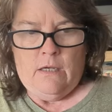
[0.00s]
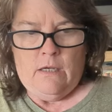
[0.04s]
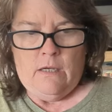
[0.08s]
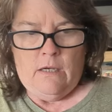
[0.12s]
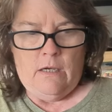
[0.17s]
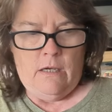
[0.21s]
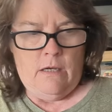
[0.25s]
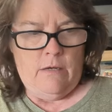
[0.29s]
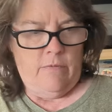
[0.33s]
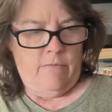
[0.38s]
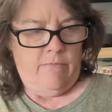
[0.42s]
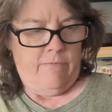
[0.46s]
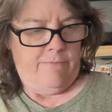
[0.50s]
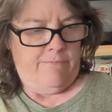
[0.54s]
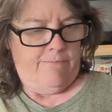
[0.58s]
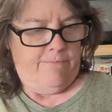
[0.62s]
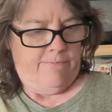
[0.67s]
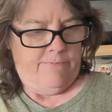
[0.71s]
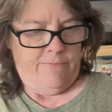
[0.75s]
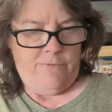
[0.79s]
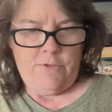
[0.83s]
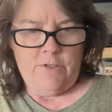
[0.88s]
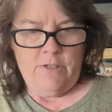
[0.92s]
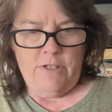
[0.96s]
Um,
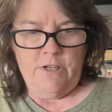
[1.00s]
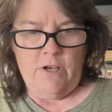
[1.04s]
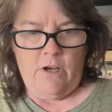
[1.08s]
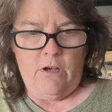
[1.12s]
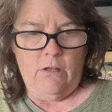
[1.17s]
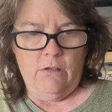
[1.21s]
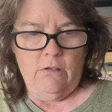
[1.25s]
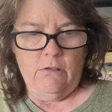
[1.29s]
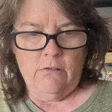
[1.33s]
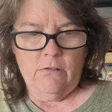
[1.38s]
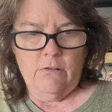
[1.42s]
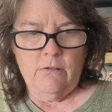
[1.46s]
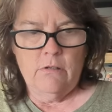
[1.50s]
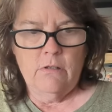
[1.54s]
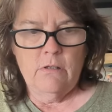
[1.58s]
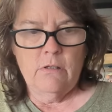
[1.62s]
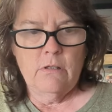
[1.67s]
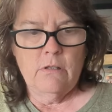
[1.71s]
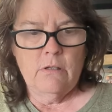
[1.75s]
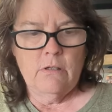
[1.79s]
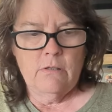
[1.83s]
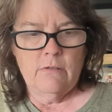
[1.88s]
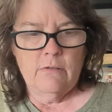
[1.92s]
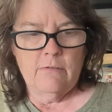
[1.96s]
for a dollar
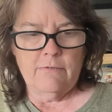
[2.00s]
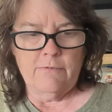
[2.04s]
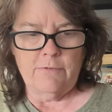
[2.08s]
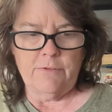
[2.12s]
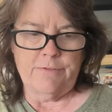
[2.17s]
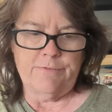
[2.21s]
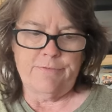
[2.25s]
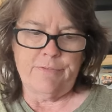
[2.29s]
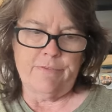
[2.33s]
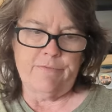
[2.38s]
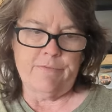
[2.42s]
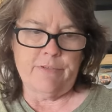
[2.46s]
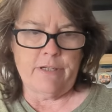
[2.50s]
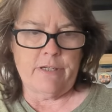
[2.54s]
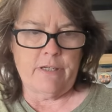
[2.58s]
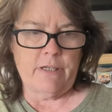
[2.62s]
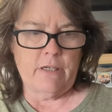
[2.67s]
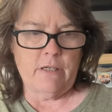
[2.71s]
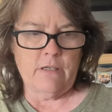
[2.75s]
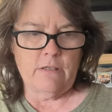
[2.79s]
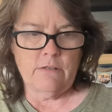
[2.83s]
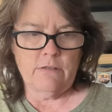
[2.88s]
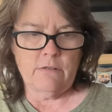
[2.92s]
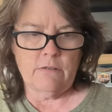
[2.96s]
for 15
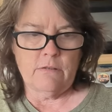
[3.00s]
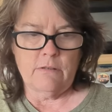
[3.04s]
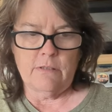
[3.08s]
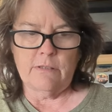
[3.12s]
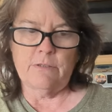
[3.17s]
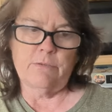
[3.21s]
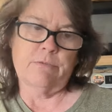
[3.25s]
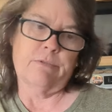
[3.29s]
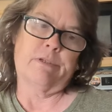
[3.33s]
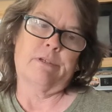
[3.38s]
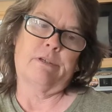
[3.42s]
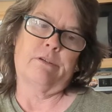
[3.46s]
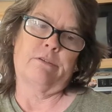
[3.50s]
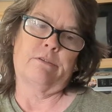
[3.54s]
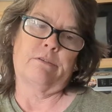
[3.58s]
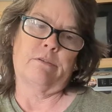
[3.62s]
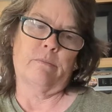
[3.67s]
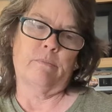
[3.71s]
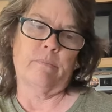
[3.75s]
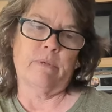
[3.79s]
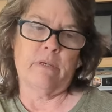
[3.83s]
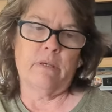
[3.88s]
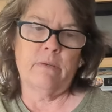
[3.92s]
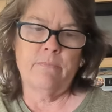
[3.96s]
ounce. That's what it used
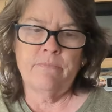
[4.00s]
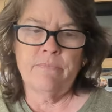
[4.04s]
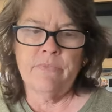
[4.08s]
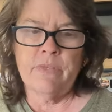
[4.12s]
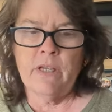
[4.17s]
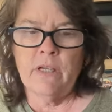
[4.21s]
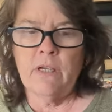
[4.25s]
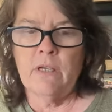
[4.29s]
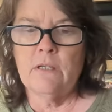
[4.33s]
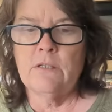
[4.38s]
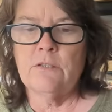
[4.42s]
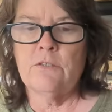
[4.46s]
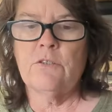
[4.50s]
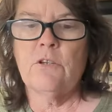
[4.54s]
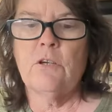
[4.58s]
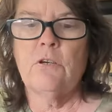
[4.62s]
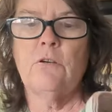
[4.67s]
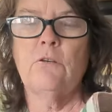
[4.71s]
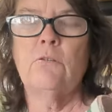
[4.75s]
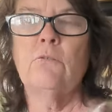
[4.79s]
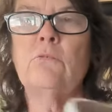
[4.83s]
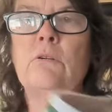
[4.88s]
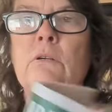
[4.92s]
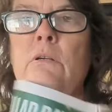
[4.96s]
to be.
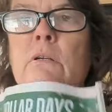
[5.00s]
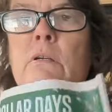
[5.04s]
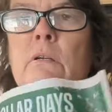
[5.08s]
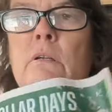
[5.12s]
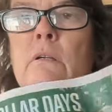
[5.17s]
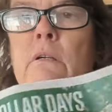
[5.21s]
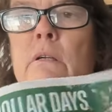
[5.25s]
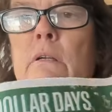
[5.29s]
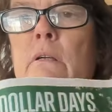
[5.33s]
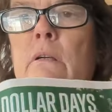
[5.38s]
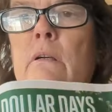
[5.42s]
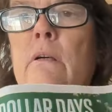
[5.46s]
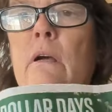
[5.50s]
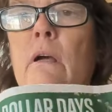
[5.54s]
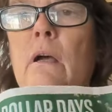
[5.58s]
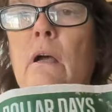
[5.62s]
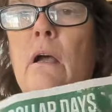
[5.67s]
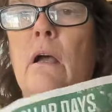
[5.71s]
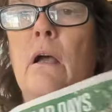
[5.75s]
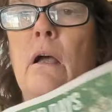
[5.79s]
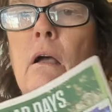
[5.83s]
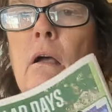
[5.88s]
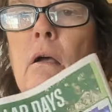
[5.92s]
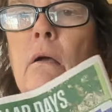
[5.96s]
So,
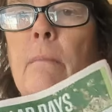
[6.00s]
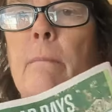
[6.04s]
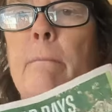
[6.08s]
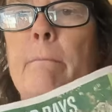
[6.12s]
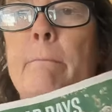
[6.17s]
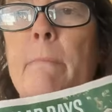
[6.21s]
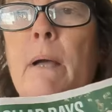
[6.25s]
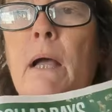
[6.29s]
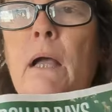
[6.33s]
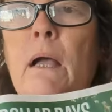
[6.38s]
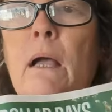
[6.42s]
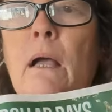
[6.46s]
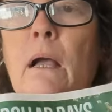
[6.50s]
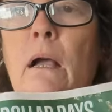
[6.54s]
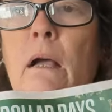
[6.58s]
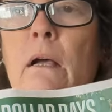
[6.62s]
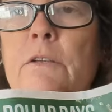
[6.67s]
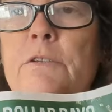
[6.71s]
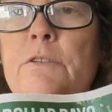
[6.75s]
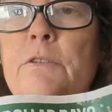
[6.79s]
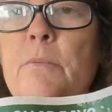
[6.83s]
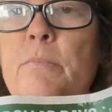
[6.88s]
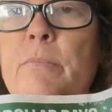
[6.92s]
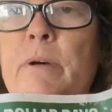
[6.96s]
um, I
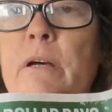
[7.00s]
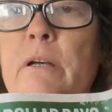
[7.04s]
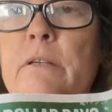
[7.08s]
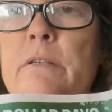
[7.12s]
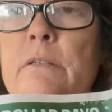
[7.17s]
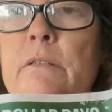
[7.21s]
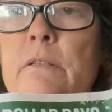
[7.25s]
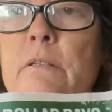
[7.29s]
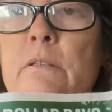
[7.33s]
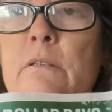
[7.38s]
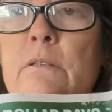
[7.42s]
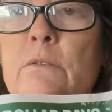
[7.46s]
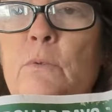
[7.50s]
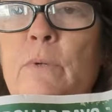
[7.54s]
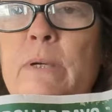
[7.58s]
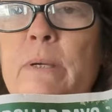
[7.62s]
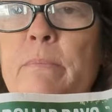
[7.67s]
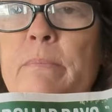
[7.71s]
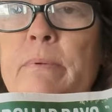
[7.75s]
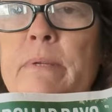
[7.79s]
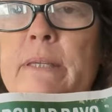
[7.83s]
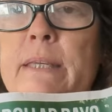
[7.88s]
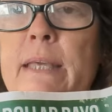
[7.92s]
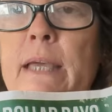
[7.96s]
also bought
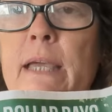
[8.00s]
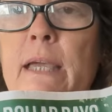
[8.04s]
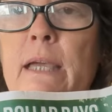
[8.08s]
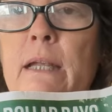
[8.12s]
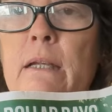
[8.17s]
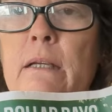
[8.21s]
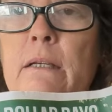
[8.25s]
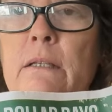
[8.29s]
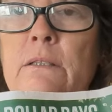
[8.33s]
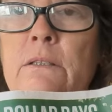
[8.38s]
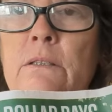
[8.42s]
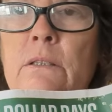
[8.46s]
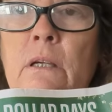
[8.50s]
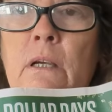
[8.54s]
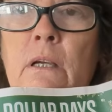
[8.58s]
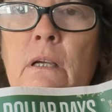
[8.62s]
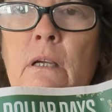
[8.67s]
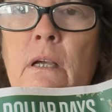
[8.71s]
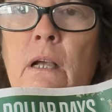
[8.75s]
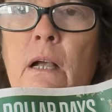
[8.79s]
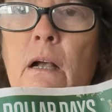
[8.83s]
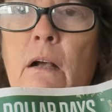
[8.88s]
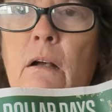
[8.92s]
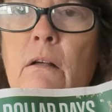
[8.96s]
sweet potatoes.
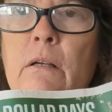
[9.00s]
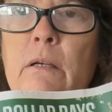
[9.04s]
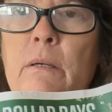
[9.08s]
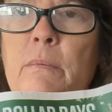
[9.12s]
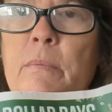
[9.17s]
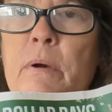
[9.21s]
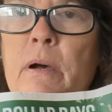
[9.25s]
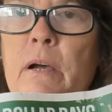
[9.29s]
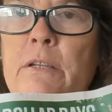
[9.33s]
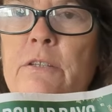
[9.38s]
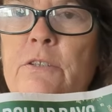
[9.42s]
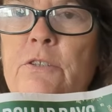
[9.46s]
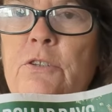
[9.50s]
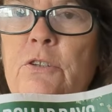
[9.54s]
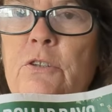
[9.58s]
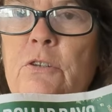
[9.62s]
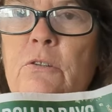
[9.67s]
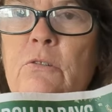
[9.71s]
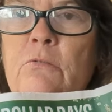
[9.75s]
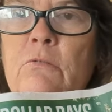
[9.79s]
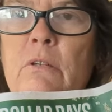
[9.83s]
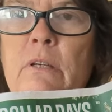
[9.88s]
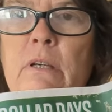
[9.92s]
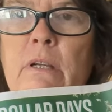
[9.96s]
only bought
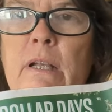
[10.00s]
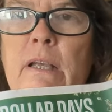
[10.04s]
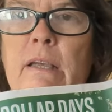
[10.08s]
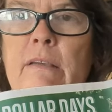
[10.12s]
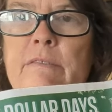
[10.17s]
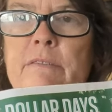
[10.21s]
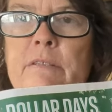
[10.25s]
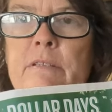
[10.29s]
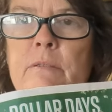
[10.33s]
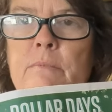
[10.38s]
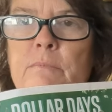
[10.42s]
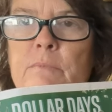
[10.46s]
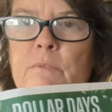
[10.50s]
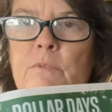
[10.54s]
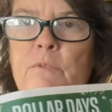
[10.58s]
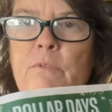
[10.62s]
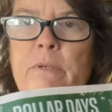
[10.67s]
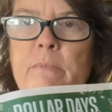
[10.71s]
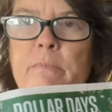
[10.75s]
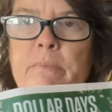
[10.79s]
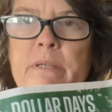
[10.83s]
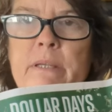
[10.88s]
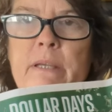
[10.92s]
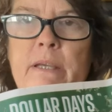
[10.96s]
two. We're going to have some
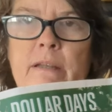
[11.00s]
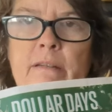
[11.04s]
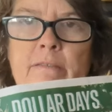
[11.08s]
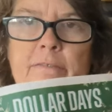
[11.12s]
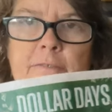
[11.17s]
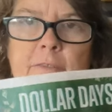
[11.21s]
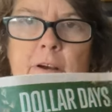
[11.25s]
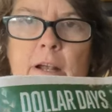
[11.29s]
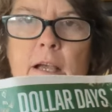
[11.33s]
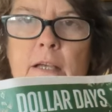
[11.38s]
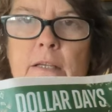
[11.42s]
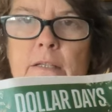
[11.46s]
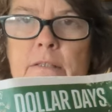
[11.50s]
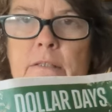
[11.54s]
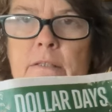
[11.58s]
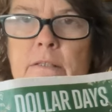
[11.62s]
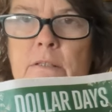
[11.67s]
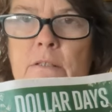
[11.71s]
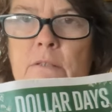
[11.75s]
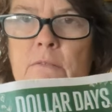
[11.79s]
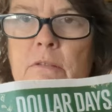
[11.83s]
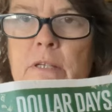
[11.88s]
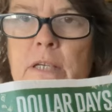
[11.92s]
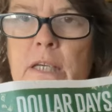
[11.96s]
sweet potato fries
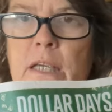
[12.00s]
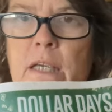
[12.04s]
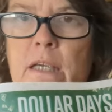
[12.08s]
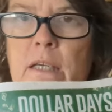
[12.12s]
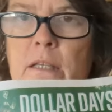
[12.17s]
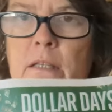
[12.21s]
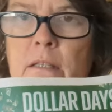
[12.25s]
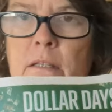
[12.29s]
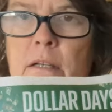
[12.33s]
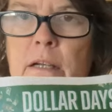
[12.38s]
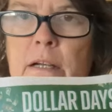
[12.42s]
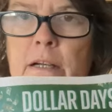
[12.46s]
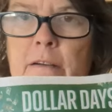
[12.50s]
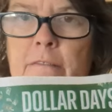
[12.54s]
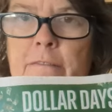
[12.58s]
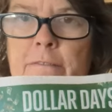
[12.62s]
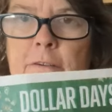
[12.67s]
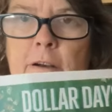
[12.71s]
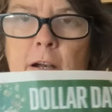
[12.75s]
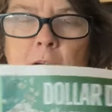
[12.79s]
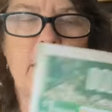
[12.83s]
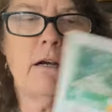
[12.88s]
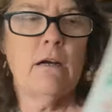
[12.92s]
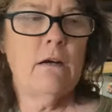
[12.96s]
this week in the air
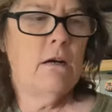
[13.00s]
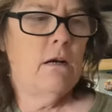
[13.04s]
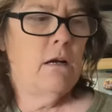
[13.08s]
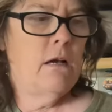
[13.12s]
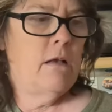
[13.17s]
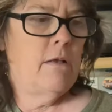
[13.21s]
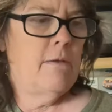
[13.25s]
fryer.